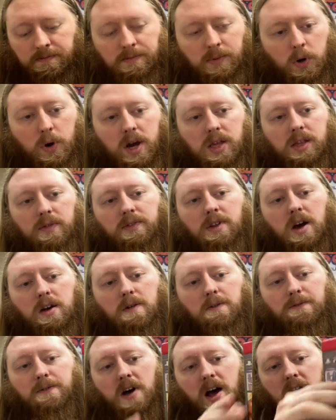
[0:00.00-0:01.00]
Grand Theft
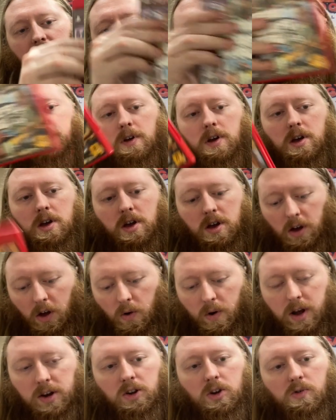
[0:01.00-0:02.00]
Auto 5,
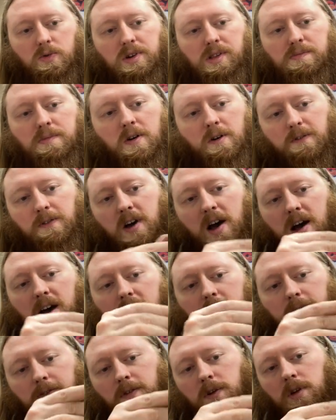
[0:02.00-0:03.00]
Gran Turismo
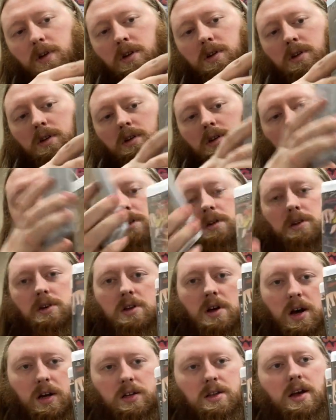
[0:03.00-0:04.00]
5,
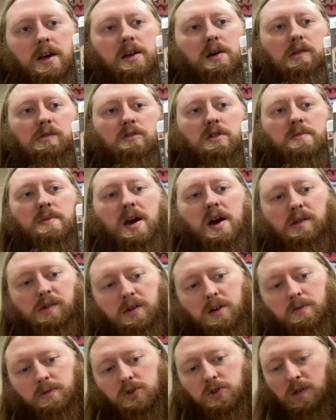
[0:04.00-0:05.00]
DuckTales
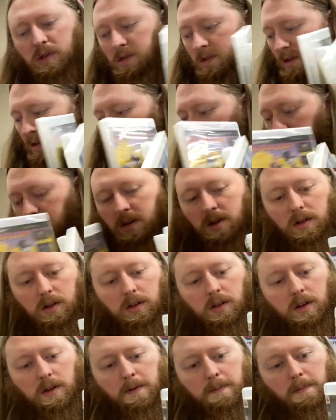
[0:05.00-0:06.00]
Remastered, which is still
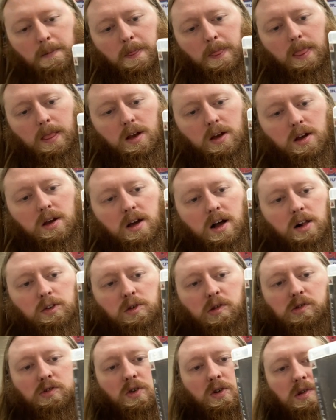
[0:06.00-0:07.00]
sealed,
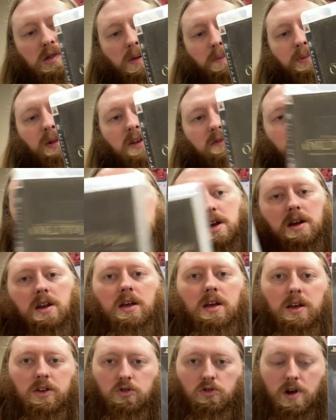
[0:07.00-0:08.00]
Elder Scrolls Oblivion,
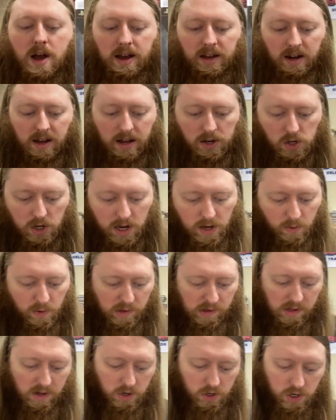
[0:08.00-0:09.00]
Dragon Age
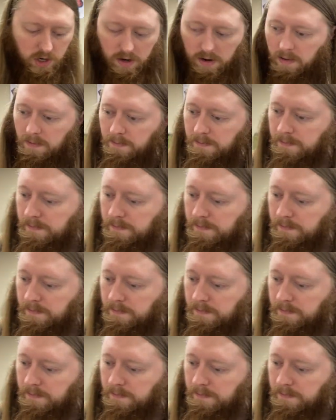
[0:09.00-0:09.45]
Inquisition,